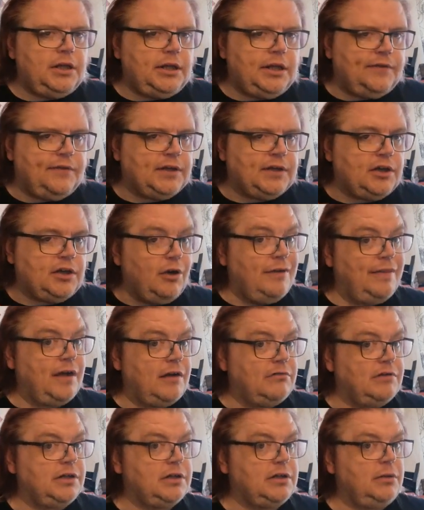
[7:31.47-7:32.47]
If you can go in
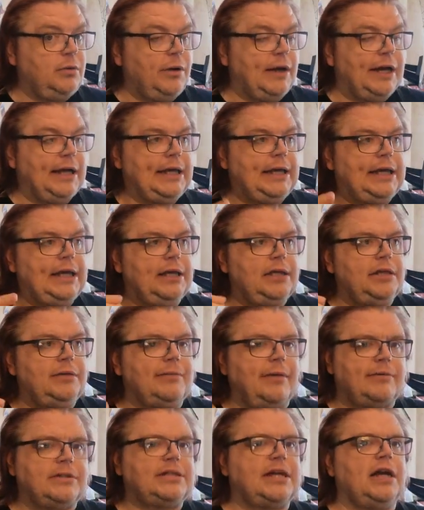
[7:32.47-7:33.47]
there real quick, you
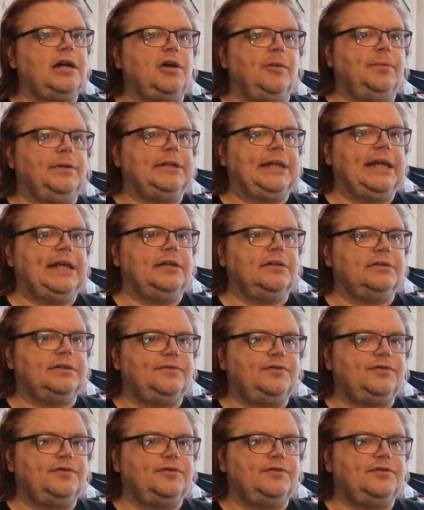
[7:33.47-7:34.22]
might be able to get a couple of deals.